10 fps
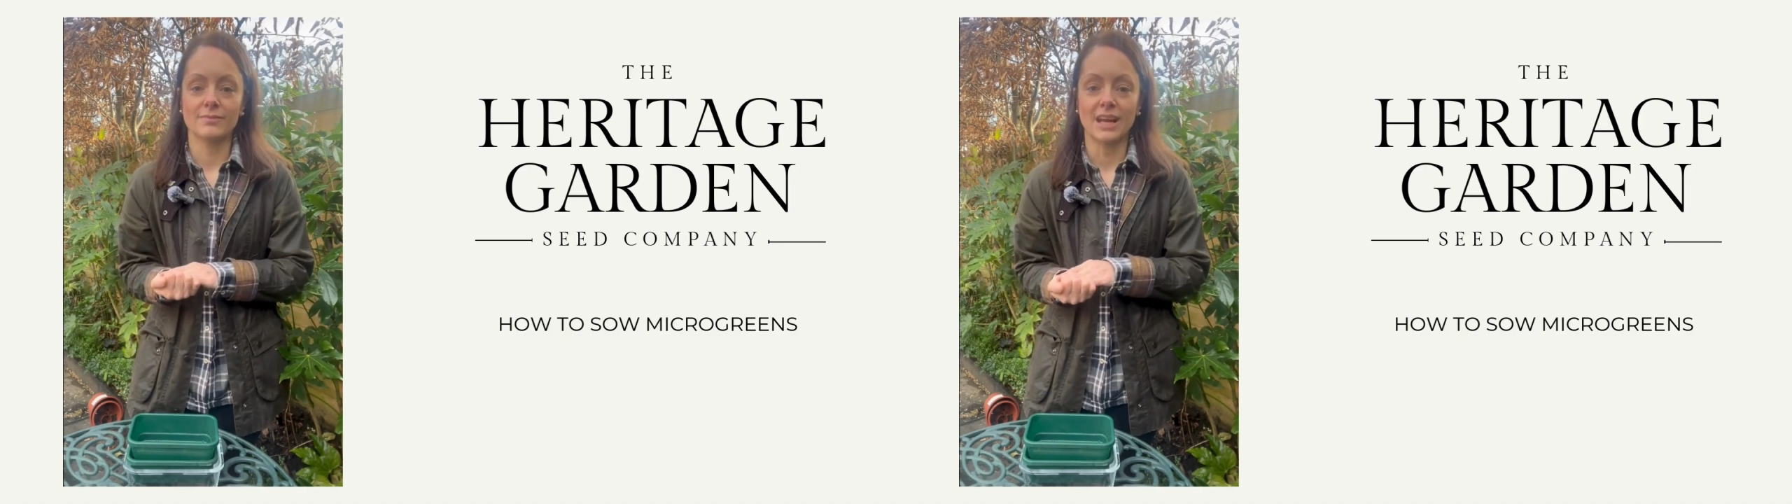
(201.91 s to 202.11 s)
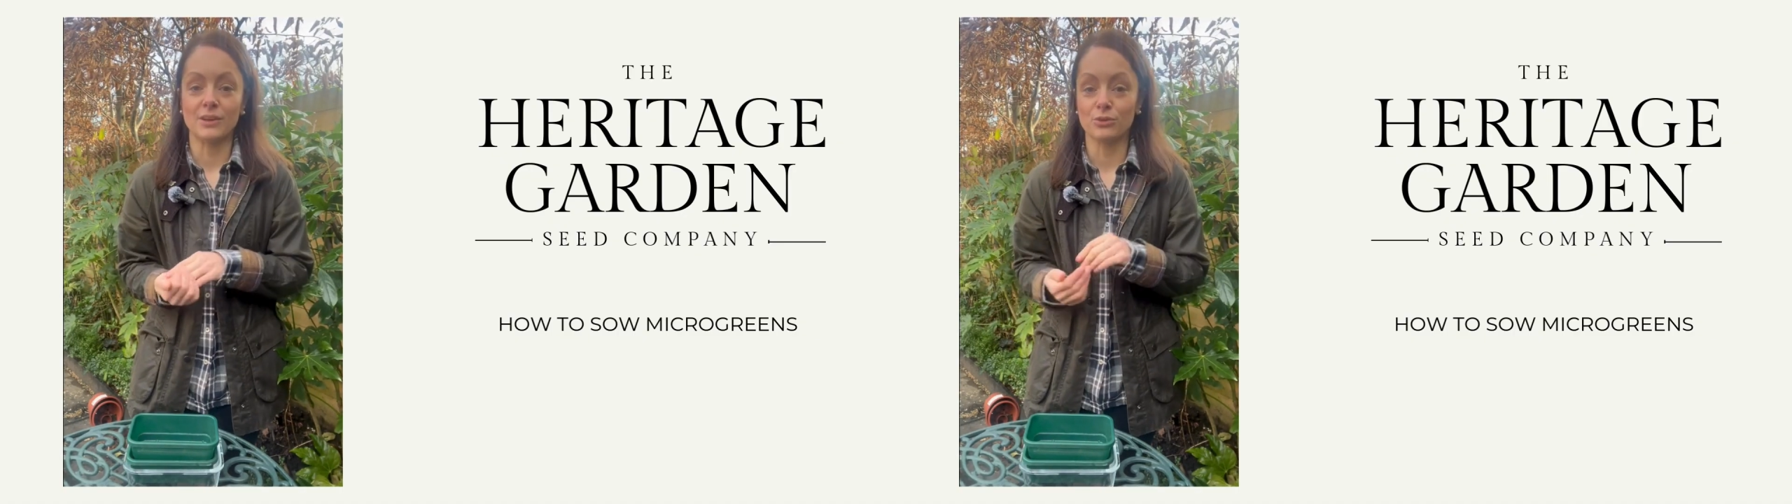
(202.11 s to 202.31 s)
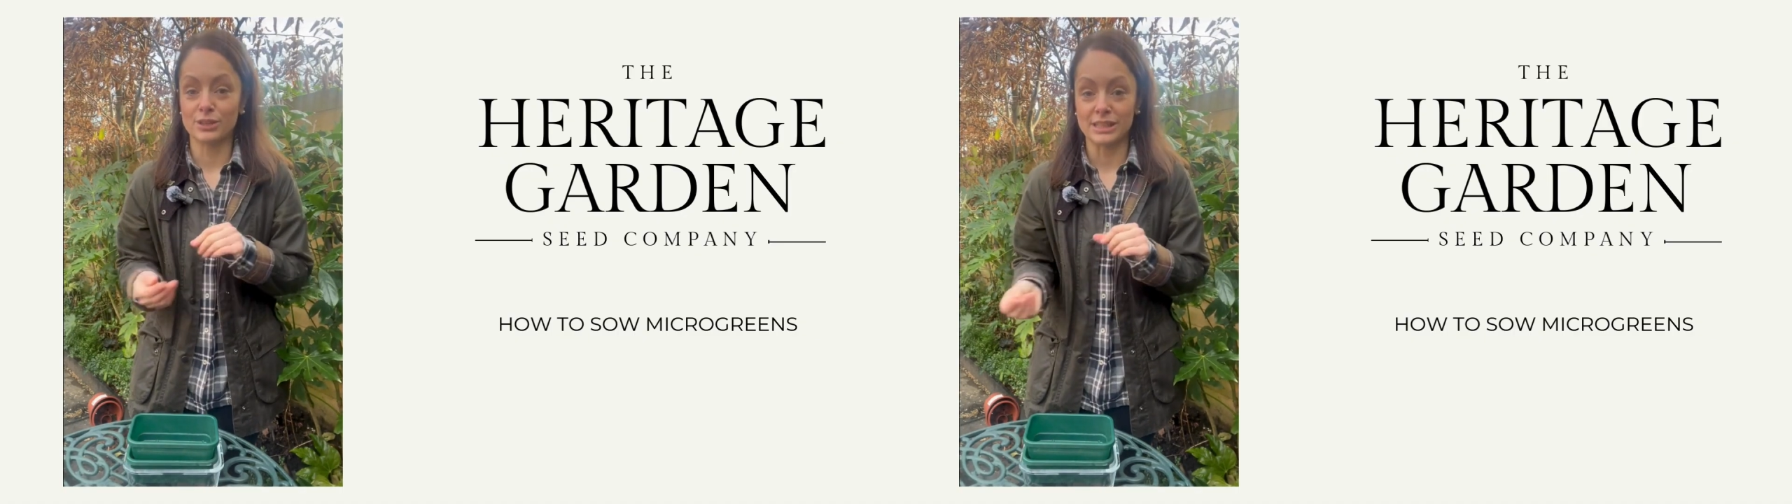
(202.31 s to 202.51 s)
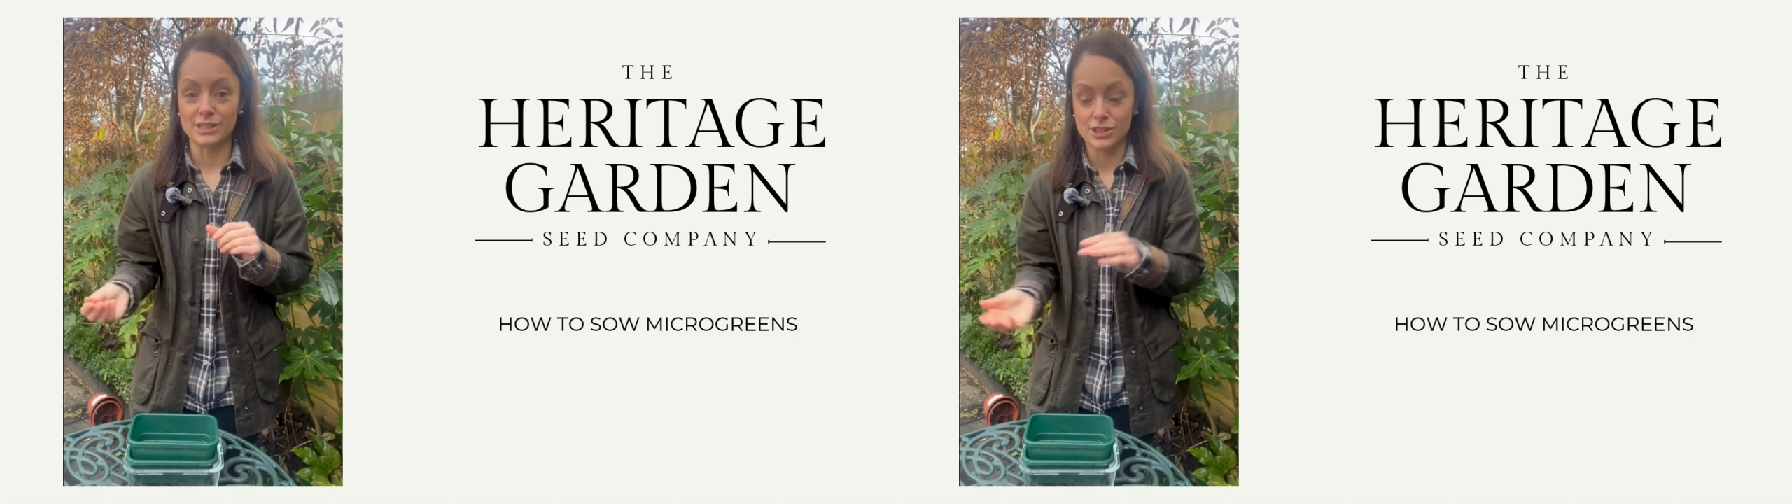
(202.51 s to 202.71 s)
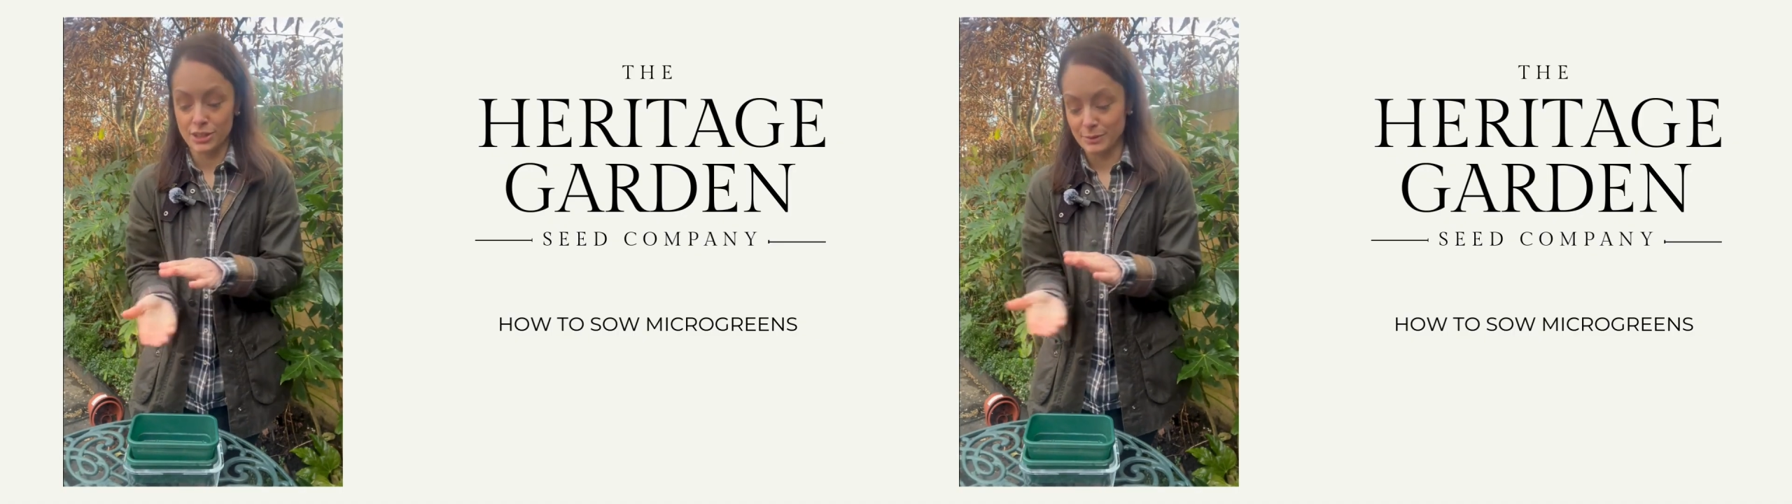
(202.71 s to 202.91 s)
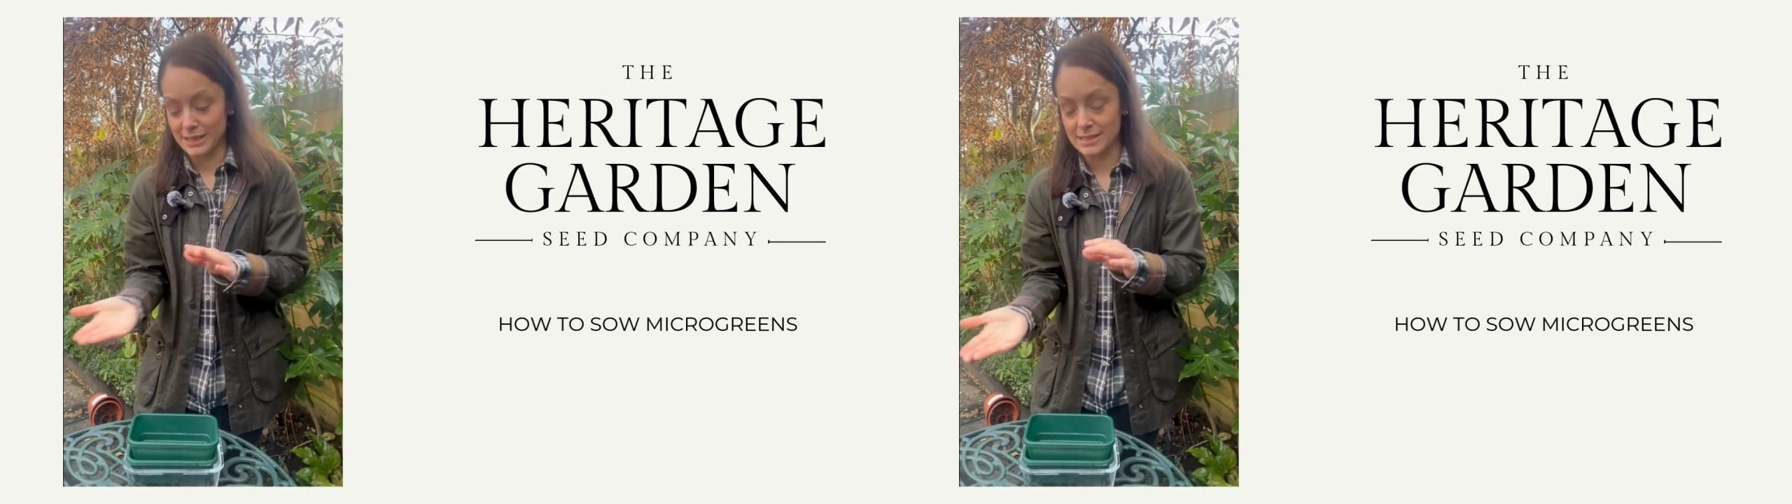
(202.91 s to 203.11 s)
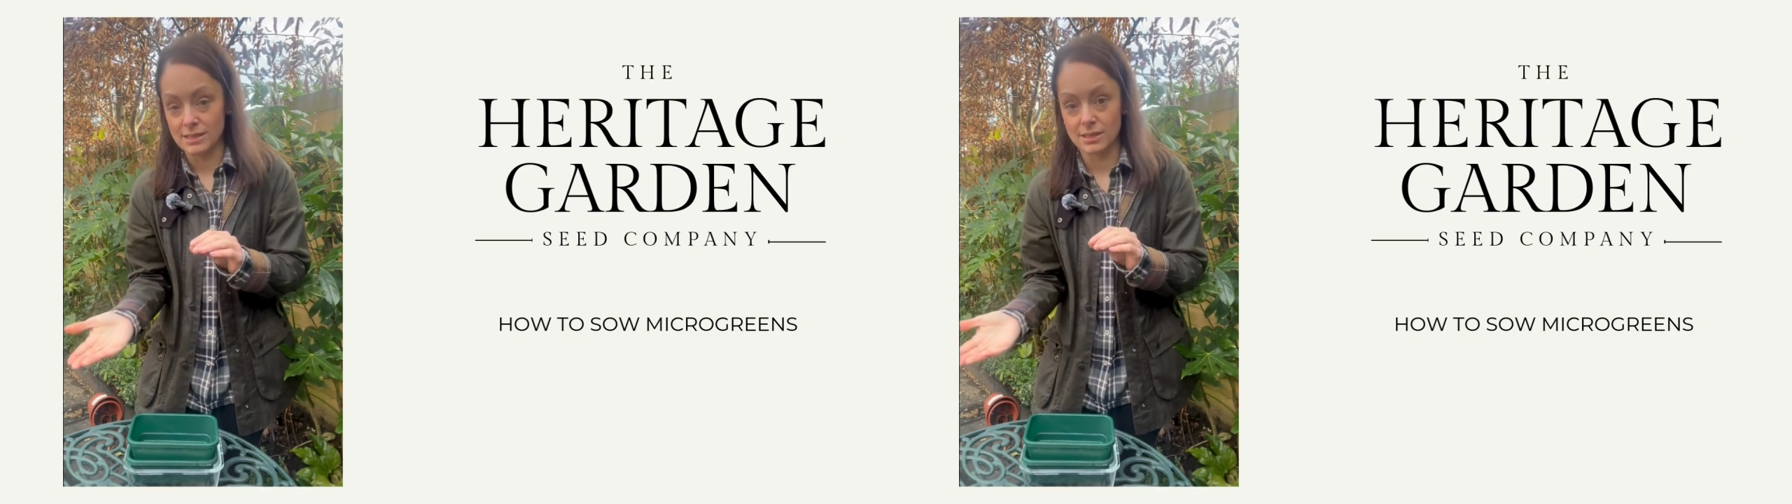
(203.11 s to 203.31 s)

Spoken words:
And all you need to do is